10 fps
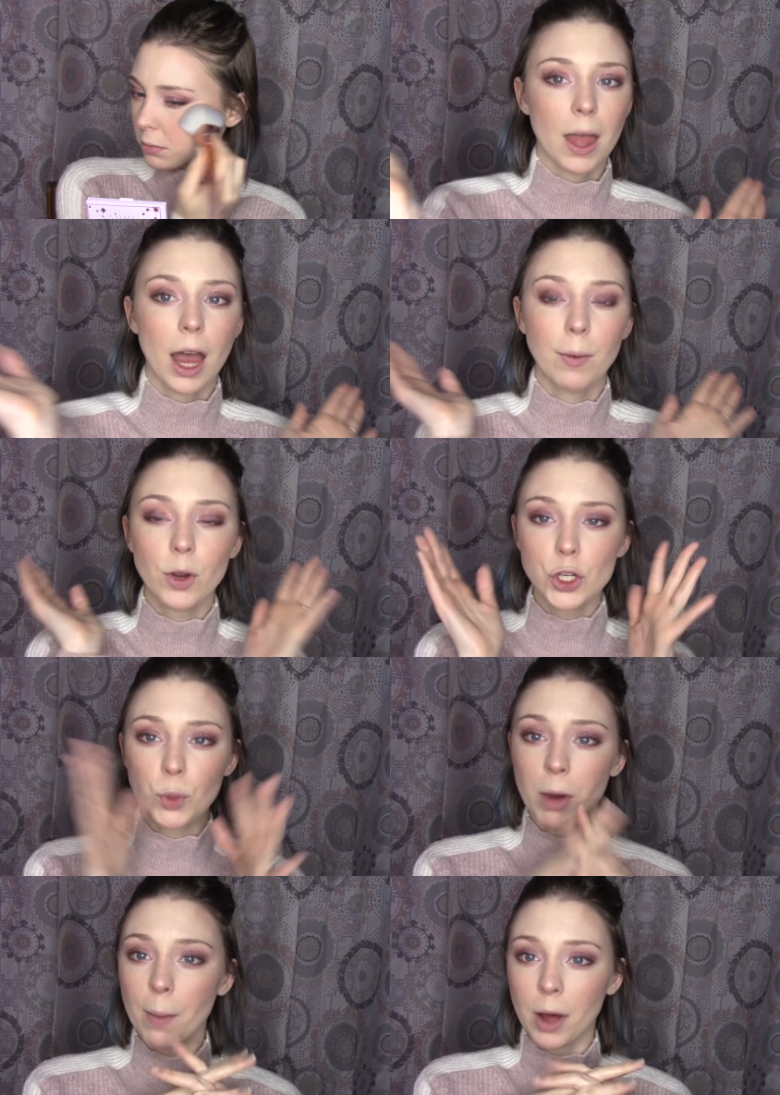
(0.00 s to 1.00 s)
I'm going to
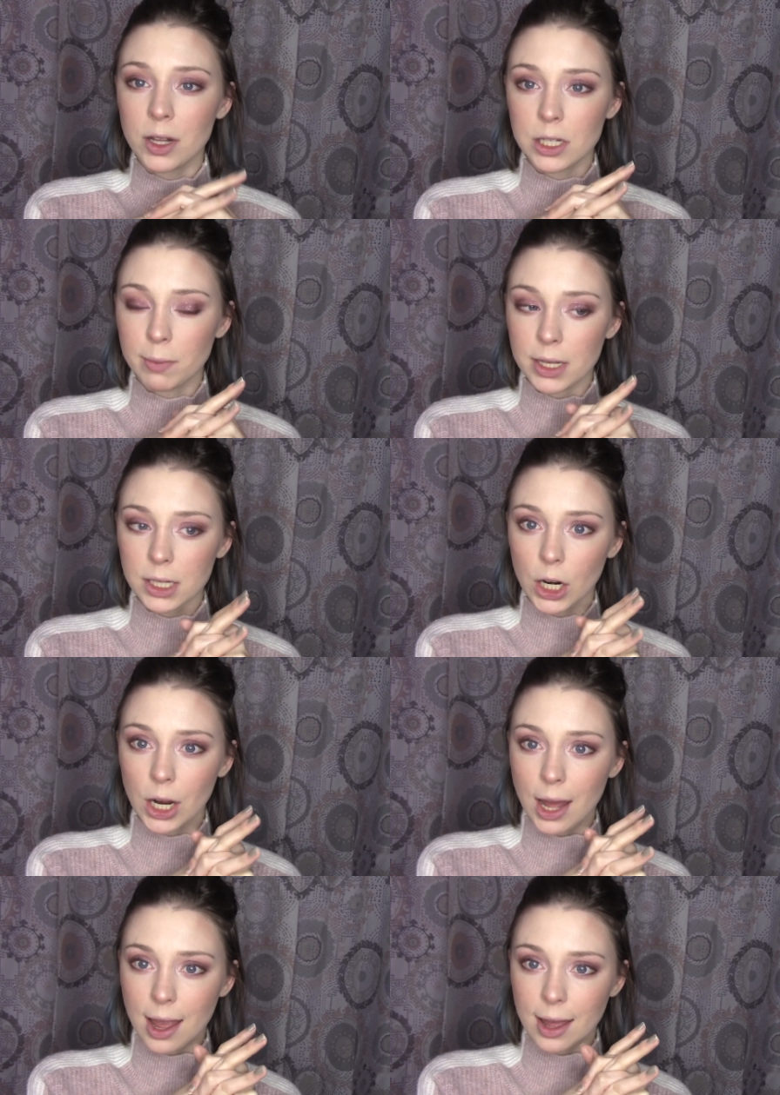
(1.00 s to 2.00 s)
pop on some mascara
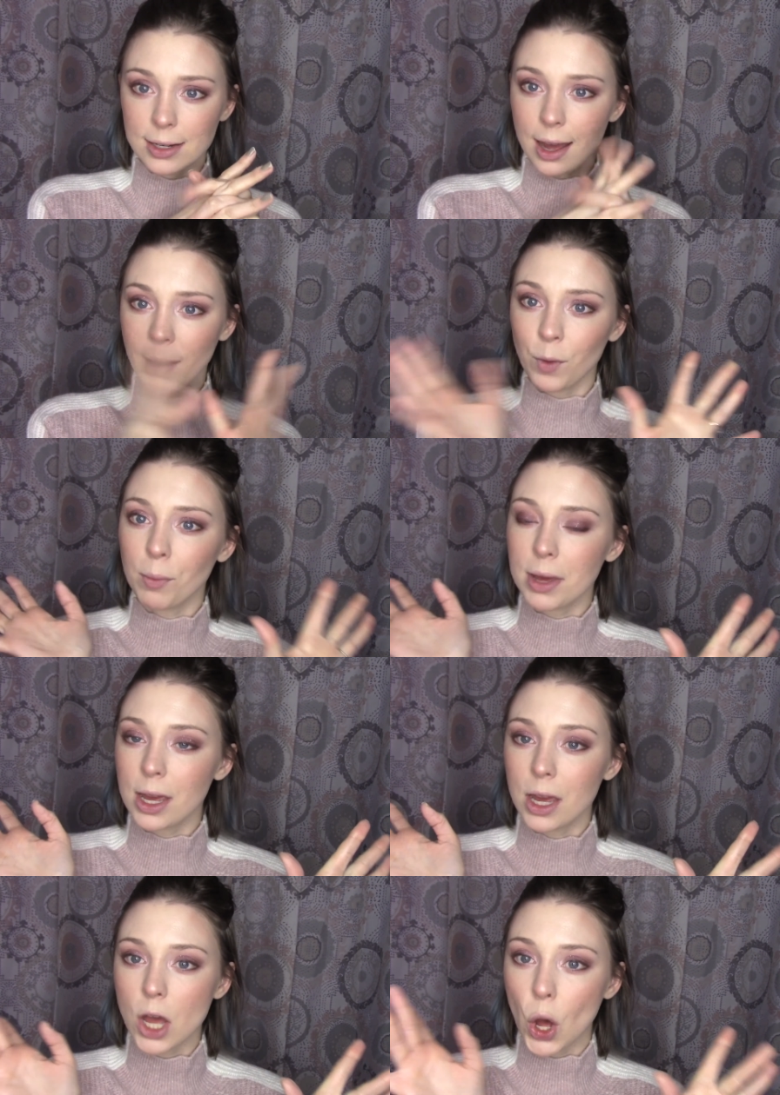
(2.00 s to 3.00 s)
and I will
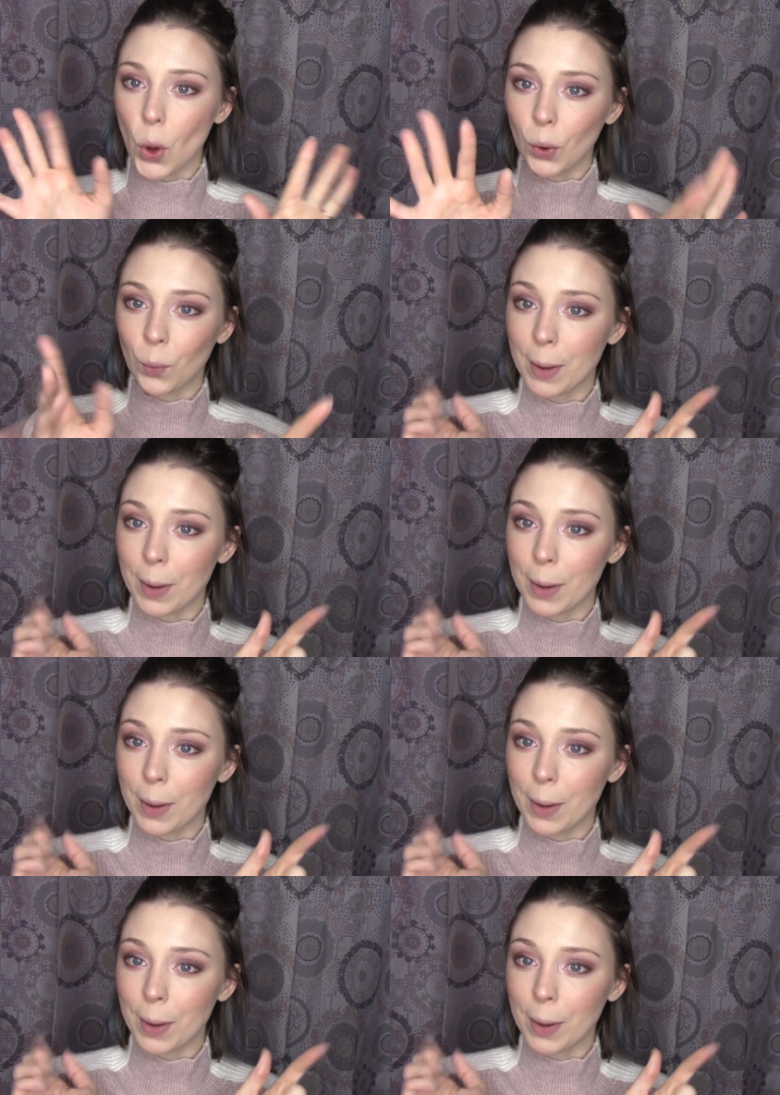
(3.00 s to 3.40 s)
be right